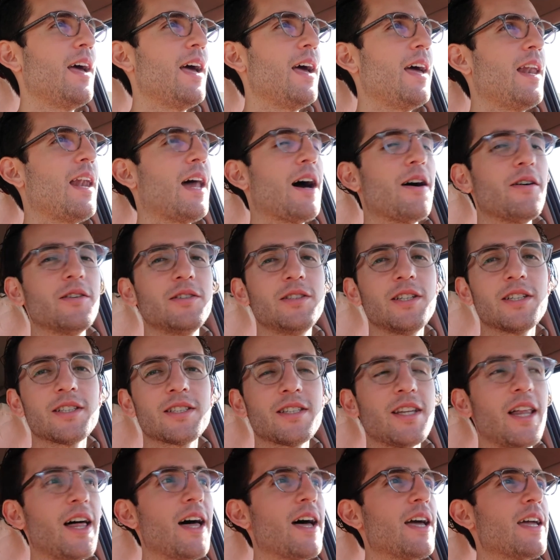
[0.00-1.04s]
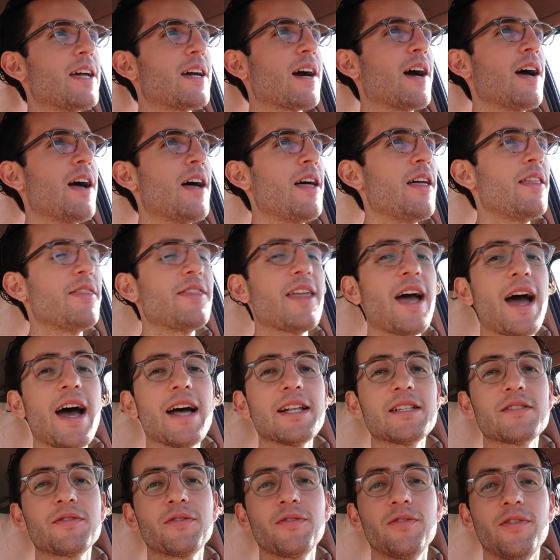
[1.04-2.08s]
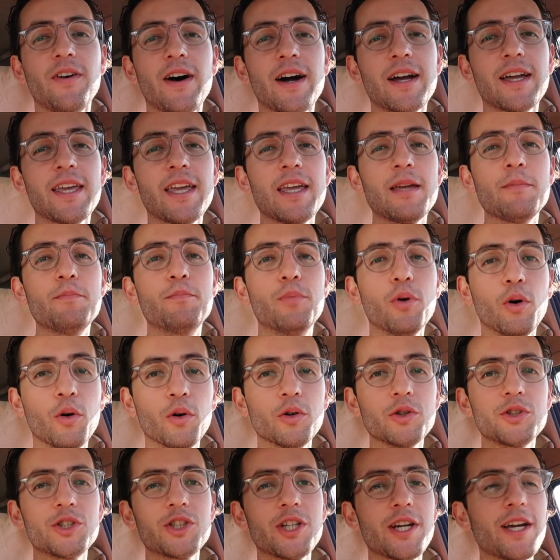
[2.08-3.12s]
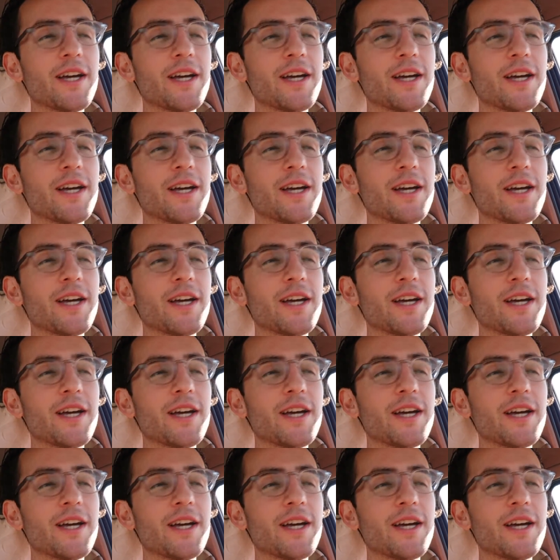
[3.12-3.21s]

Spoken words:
And I was just like, that's f***ing bullshit.